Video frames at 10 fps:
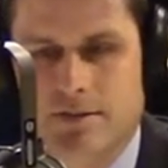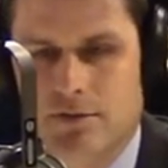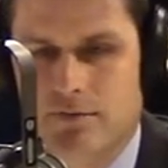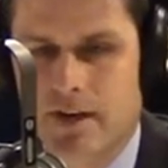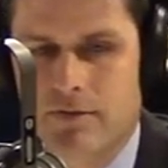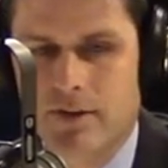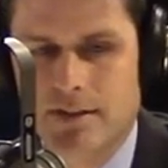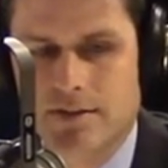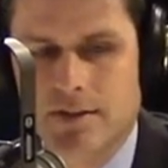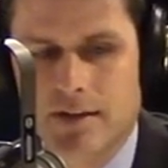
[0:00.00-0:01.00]
you lose five
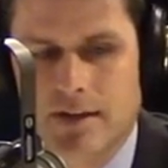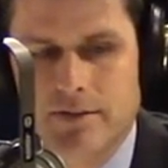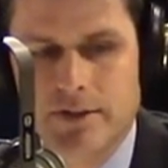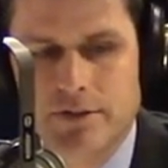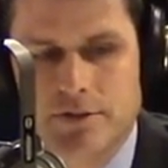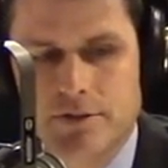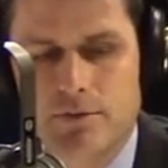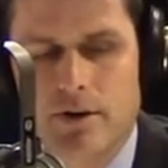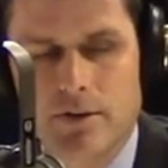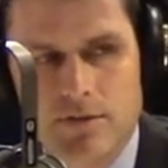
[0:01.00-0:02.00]
races in 11 years,
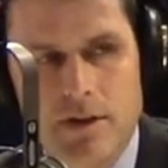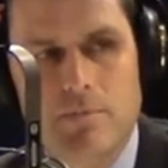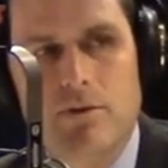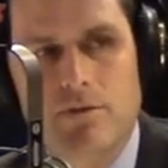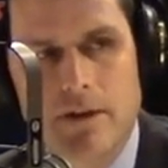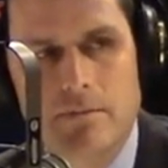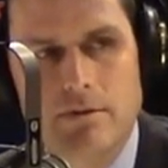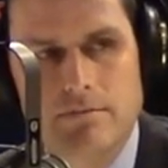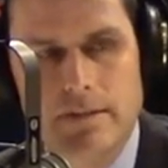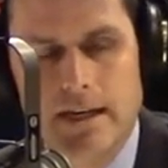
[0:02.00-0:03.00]
you are the same old, same old.